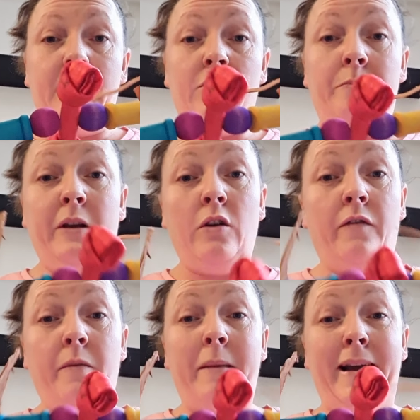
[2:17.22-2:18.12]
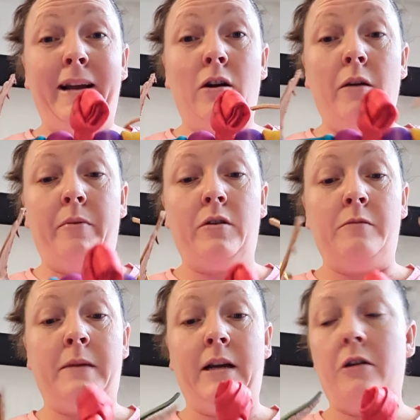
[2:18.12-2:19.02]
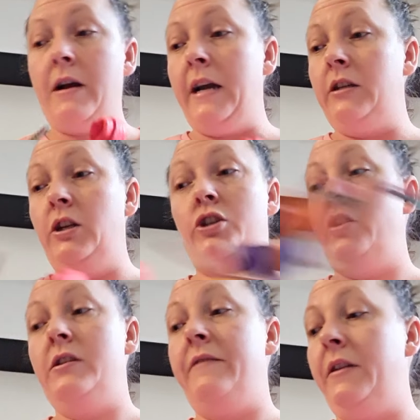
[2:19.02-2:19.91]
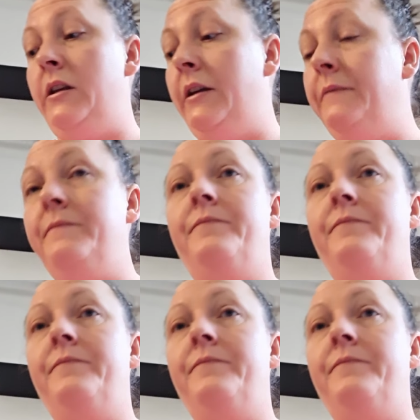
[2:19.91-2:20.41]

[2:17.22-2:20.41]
It'd be good for Mango, because Mango actually chews everything.